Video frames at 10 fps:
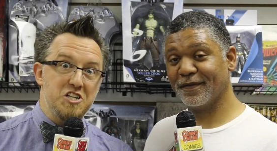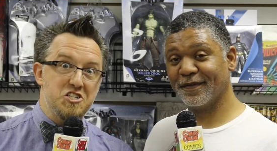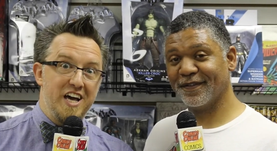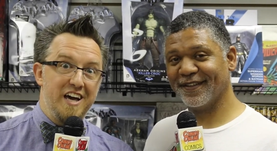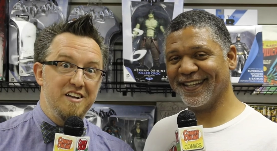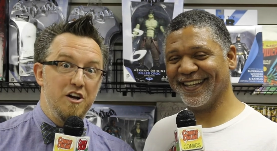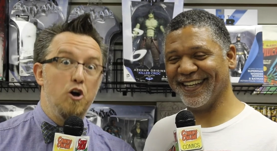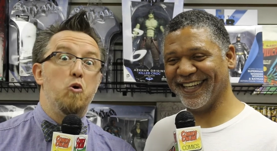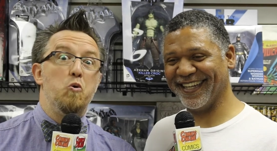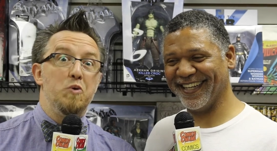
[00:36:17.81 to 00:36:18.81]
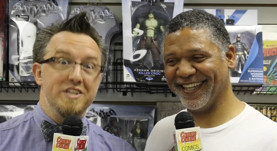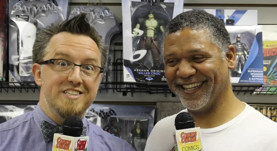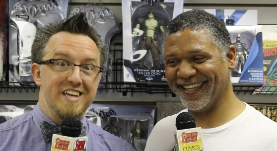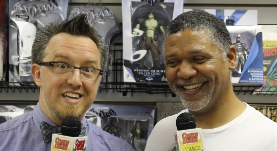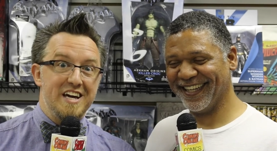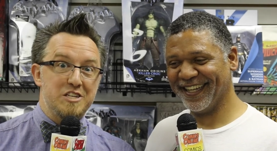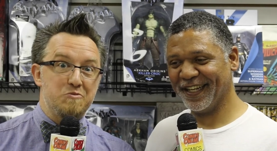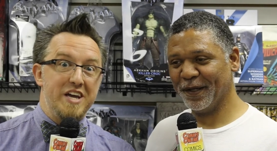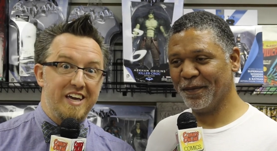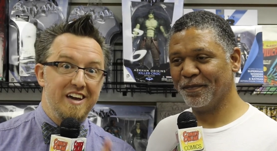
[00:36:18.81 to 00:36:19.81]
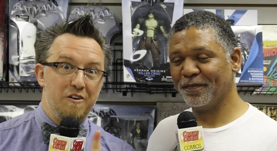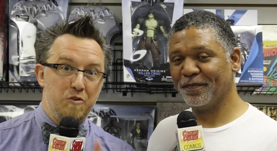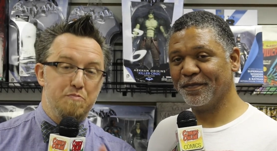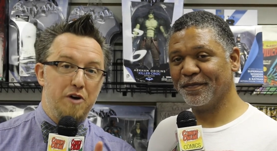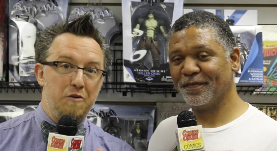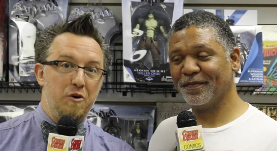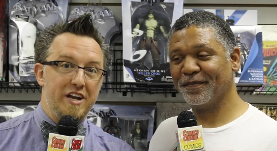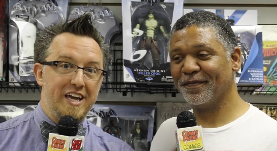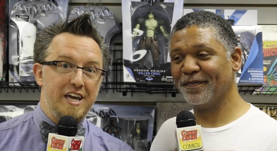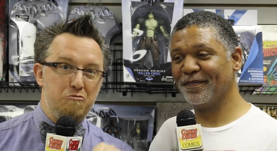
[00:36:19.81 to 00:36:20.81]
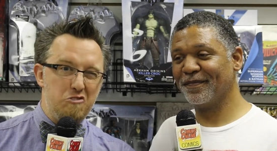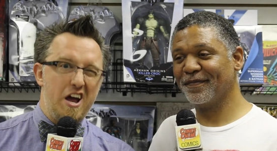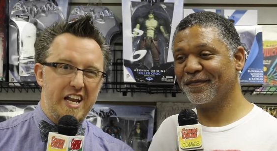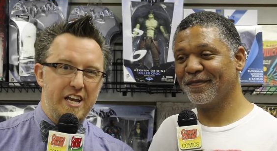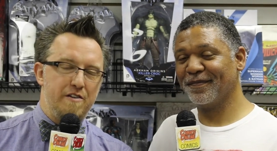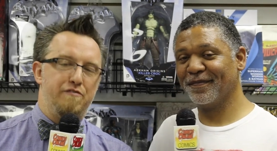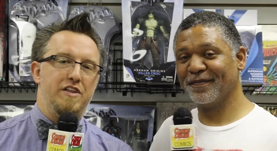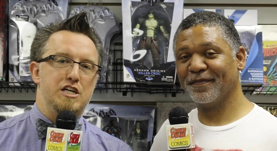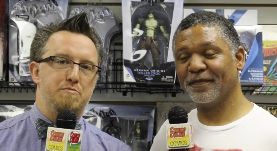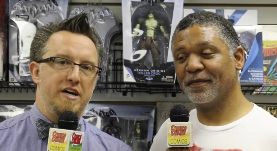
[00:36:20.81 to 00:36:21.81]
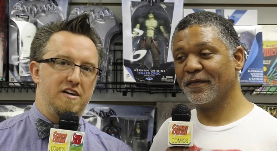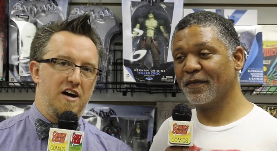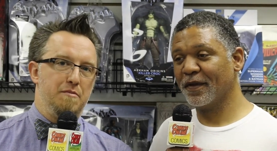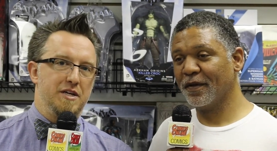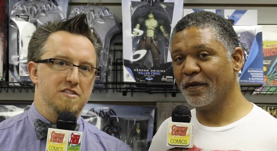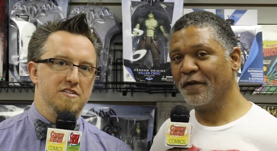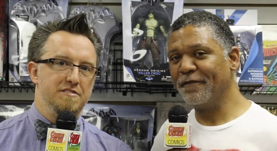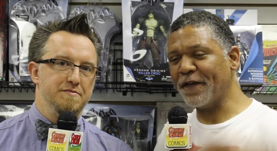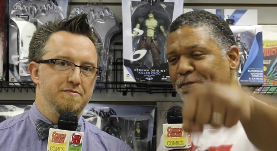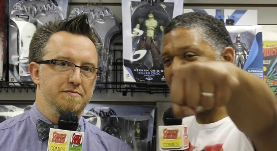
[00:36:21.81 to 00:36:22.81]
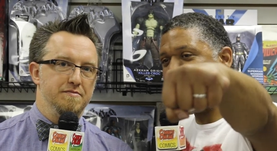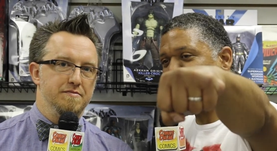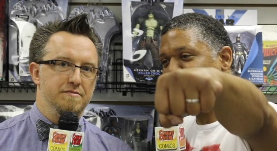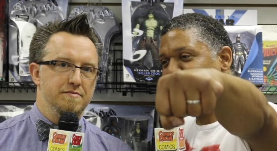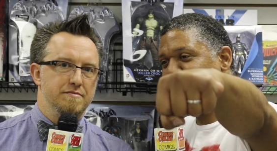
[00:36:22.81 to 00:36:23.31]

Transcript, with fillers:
Speaker 1: that, we'll see you next week with part 1 again, right here at Flashback Comics. Fist bump!